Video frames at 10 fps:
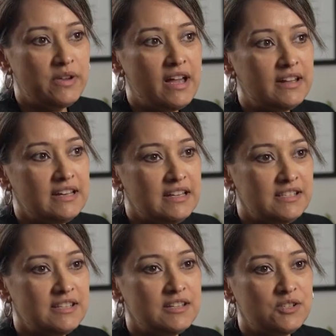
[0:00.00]
had an
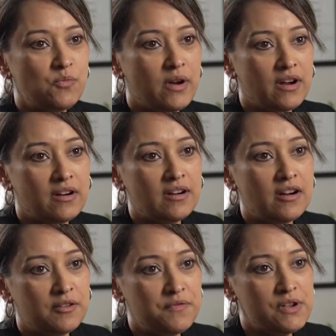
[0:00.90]
instance where
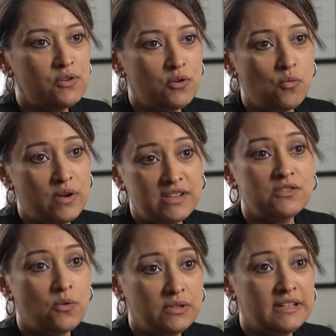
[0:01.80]
our vehicle was
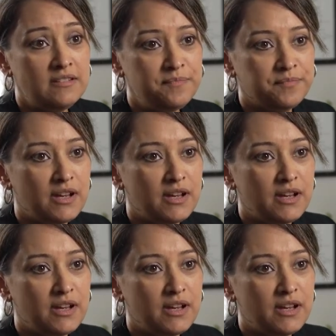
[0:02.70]
stolen,